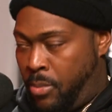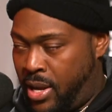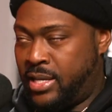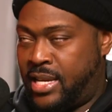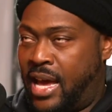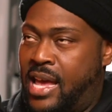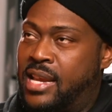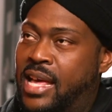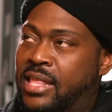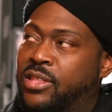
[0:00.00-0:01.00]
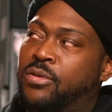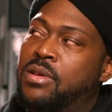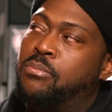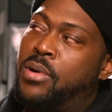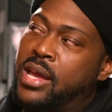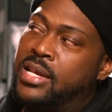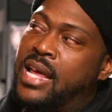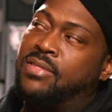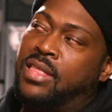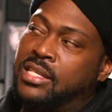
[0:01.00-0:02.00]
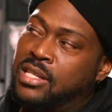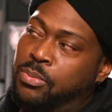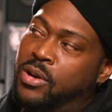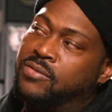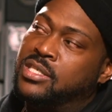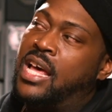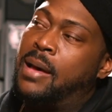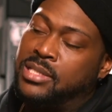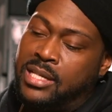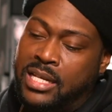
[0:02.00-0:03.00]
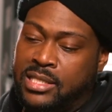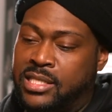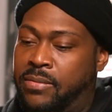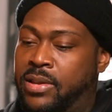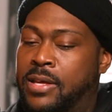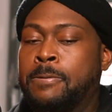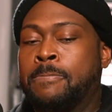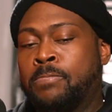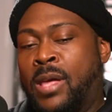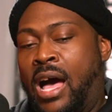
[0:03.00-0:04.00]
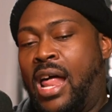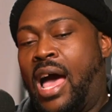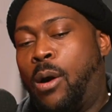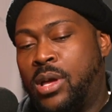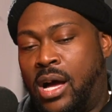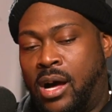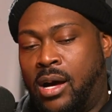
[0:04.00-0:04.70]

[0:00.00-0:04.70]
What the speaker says: breaking down and like literally breaking down things to the point of steps and necessarily how we